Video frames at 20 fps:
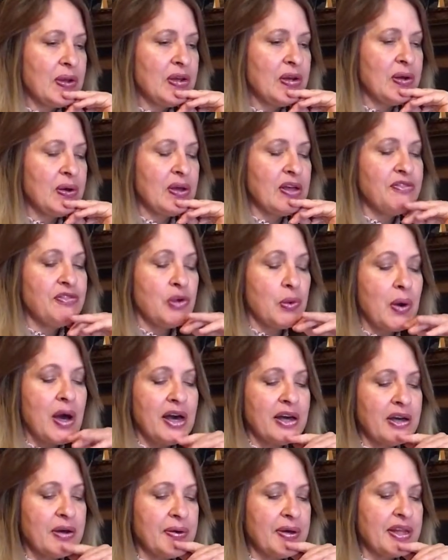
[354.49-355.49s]
if you
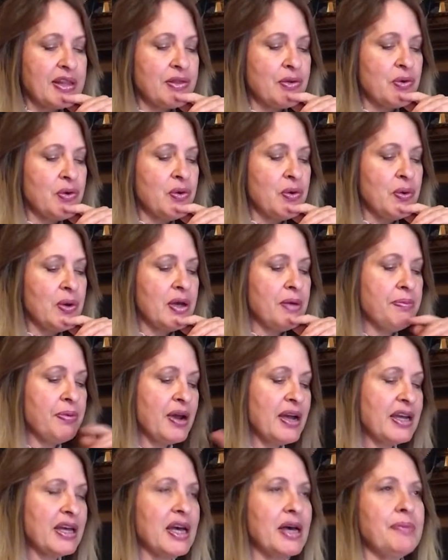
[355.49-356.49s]
are going through a
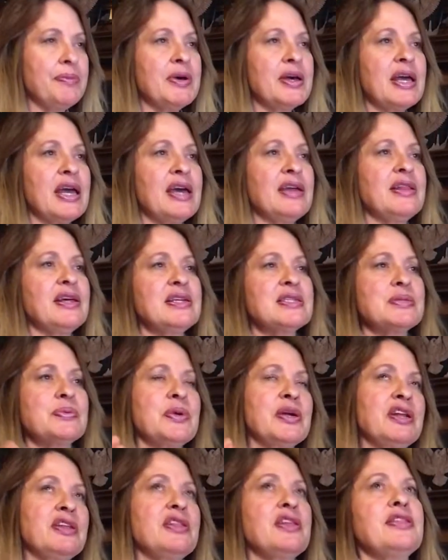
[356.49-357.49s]
breakup, okay, that's
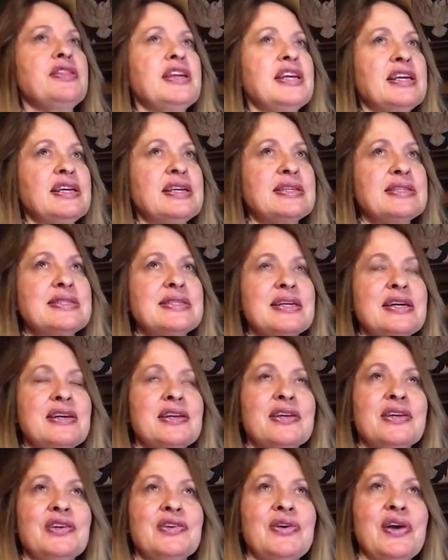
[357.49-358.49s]
one of the things
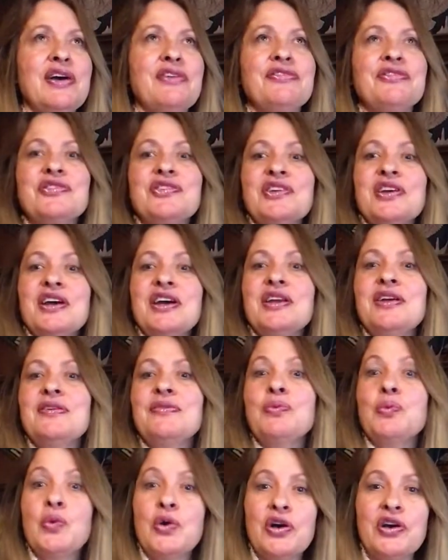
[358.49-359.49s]
that you have to kind
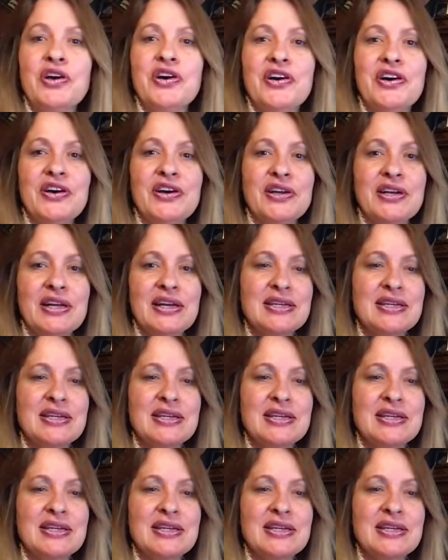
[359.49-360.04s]
of work on.